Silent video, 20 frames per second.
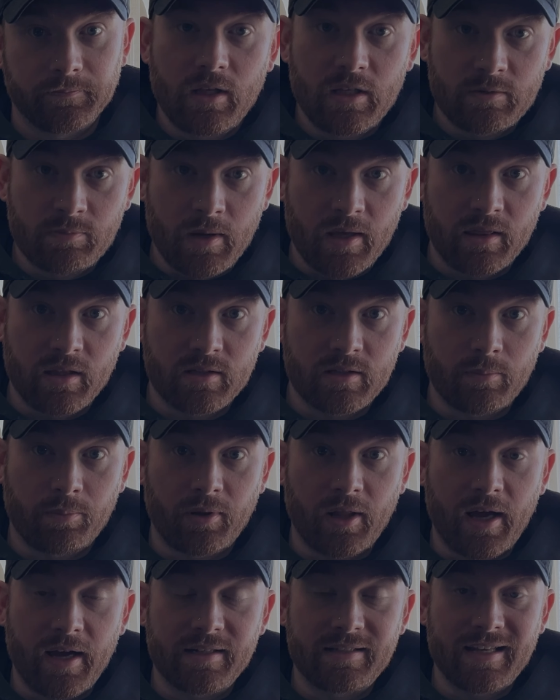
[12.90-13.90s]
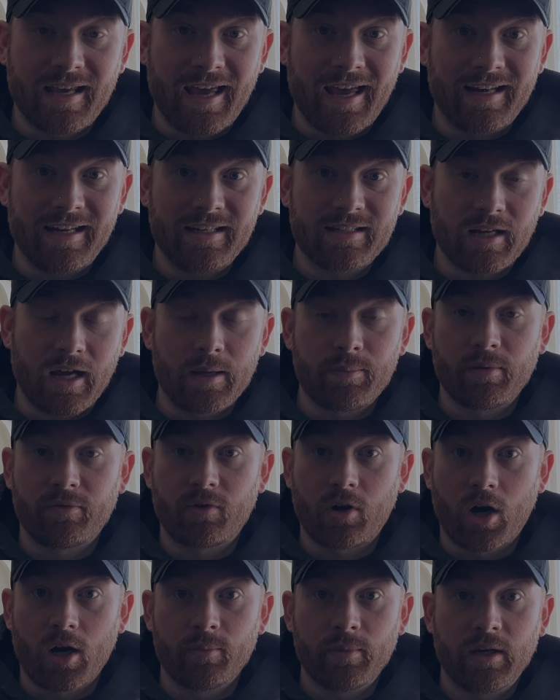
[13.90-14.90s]
These methods apply to any type of
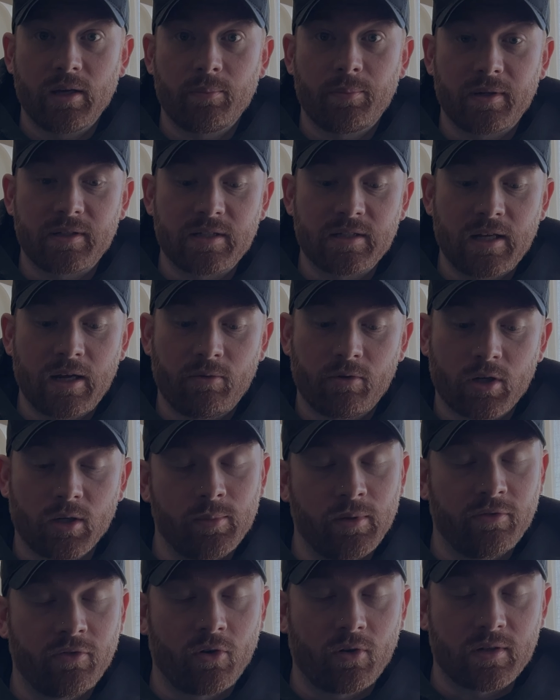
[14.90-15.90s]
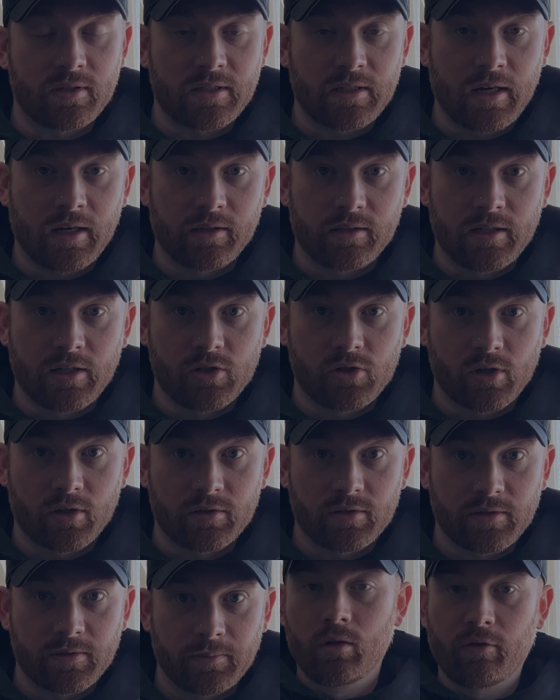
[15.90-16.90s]
garment, but today we're going to be focusing on
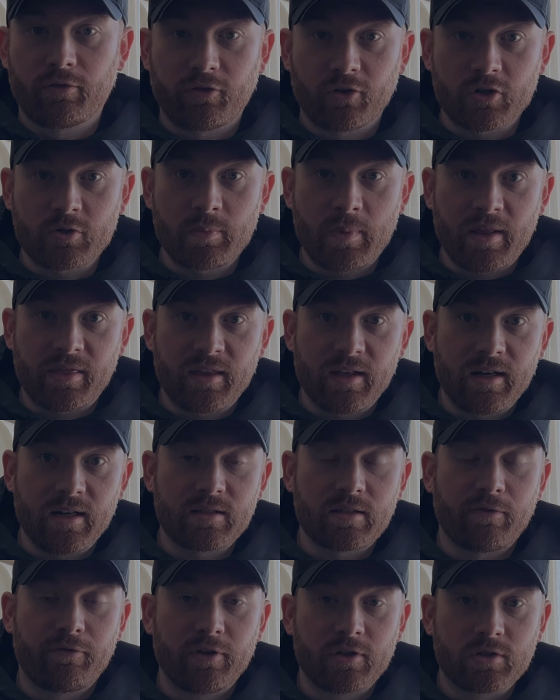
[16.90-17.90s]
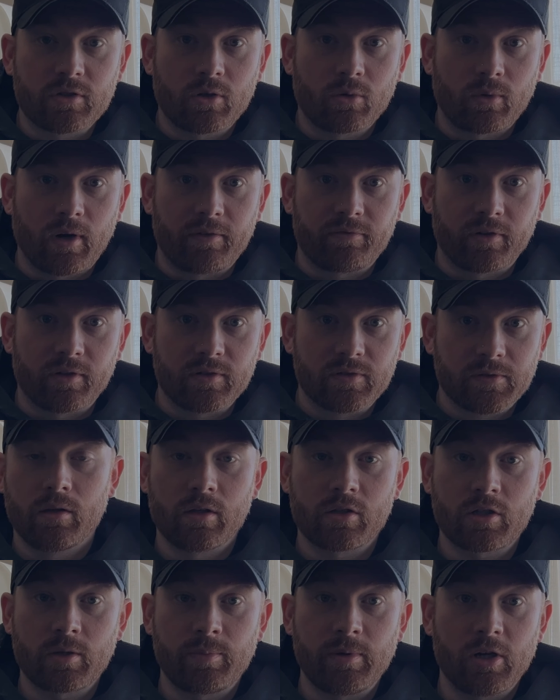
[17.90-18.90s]
t-shirts. The first method is a physical reference.
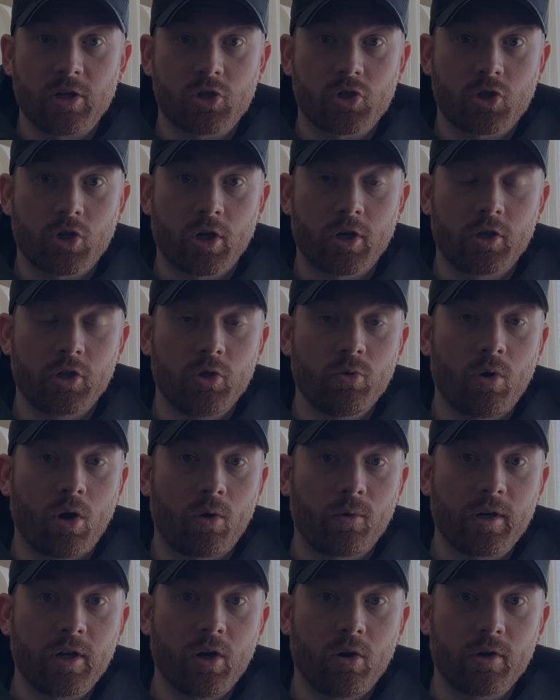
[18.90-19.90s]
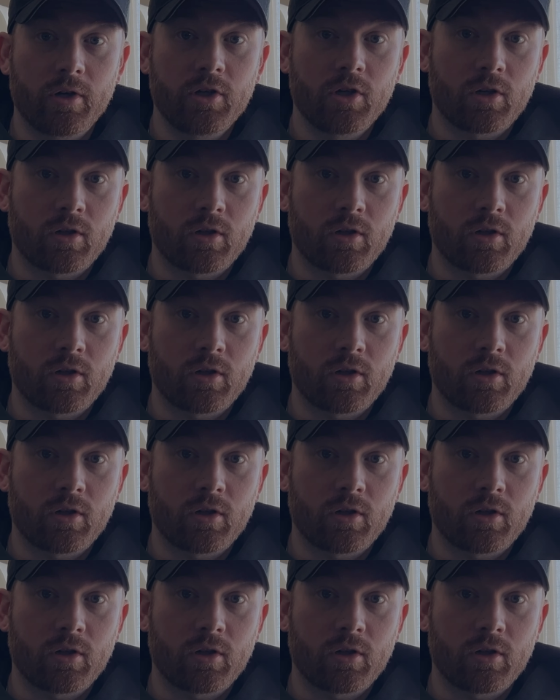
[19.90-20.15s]
This could be a shirt you already own in